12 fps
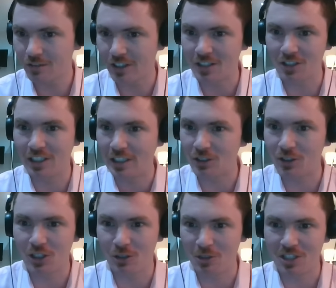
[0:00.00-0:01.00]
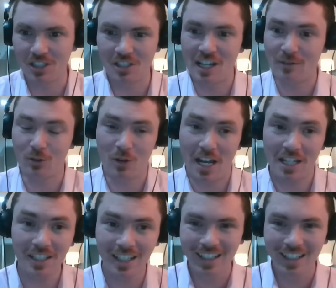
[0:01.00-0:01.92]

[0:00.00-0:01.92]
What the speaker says: That's literature which is never read.